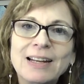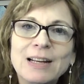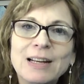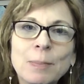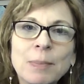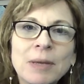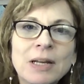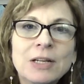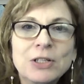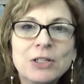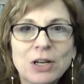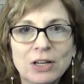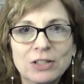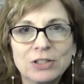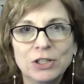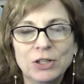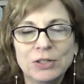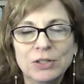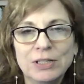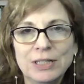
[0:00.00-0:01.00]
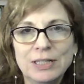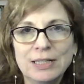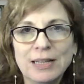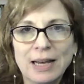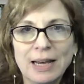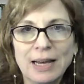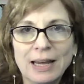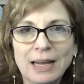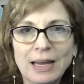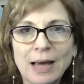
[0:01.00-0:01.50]
and I'm going to talk to you
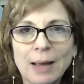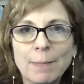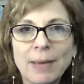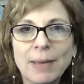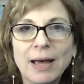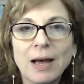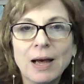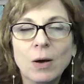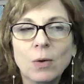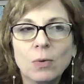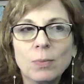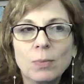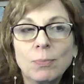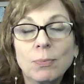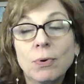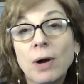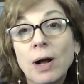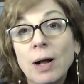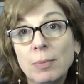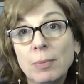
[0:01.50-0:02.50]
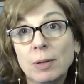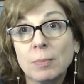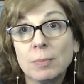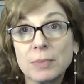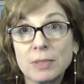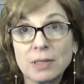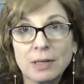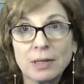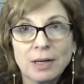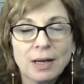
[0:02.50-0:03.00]
today about
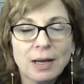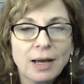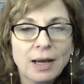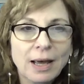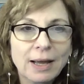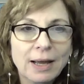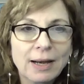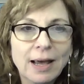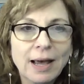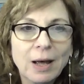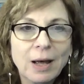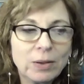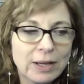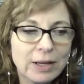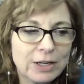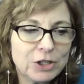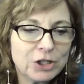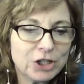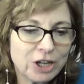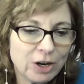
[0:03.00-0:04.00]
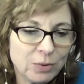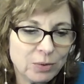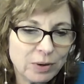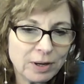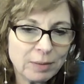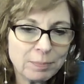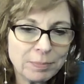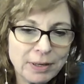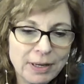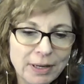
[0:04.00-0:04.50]
problems and how they
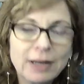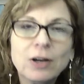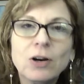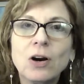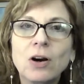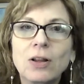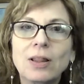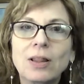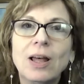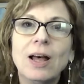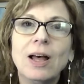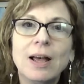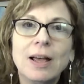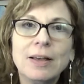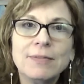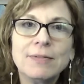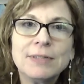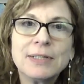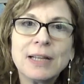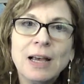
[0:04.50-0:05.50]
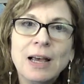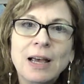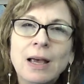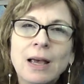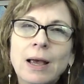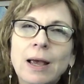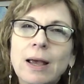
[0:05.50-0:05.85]
show up in our lives.